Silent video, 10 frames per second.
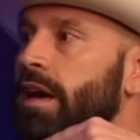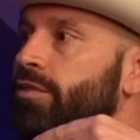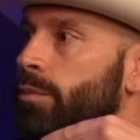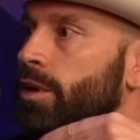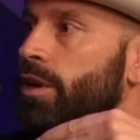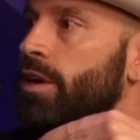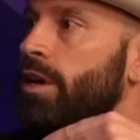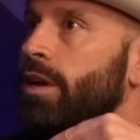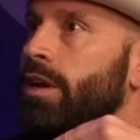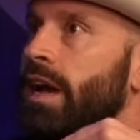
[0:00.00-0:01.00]
life can be good,
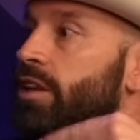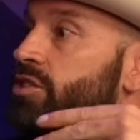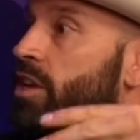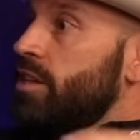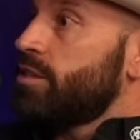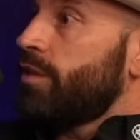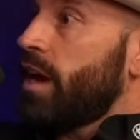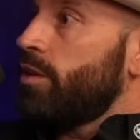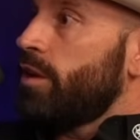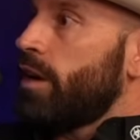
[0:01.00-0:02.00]
and there's tons of
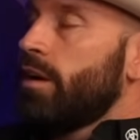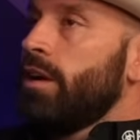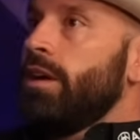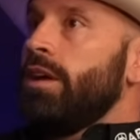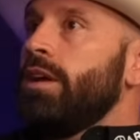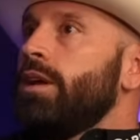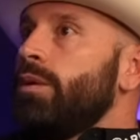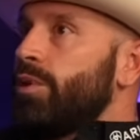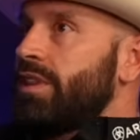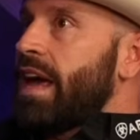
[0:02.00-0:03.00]
value there.
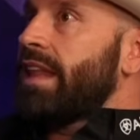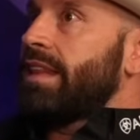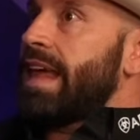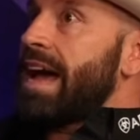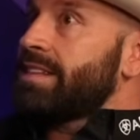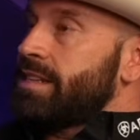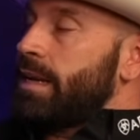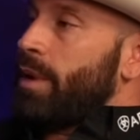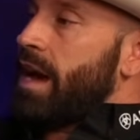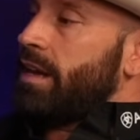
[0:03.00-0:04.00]
But that
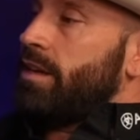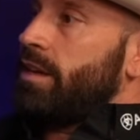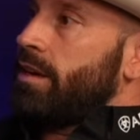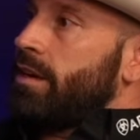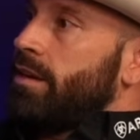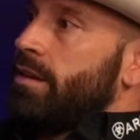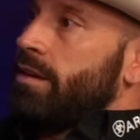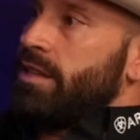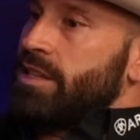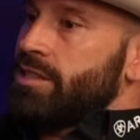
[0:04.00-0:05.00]
same idea,
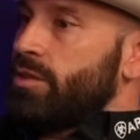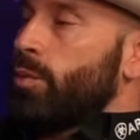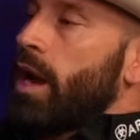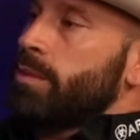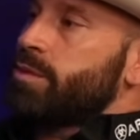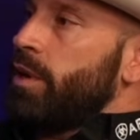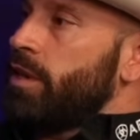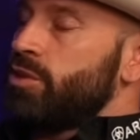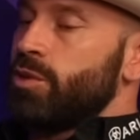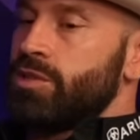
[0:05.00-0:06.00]
what I'm
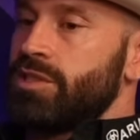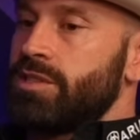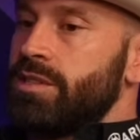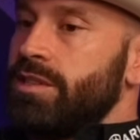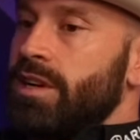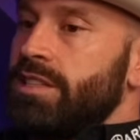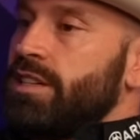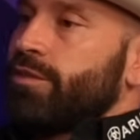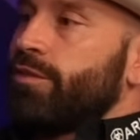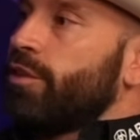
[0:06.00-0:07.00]
speaking to is just a
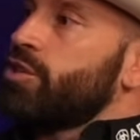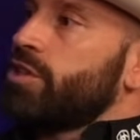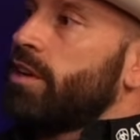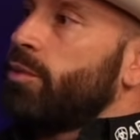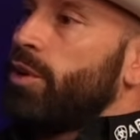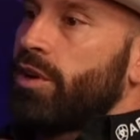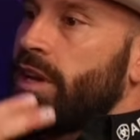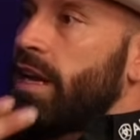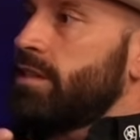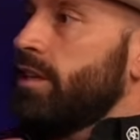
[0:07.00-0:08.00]
different version of it where you're
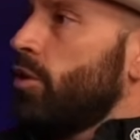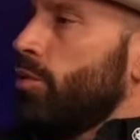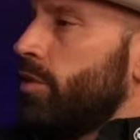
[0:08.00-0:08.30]
connecting a little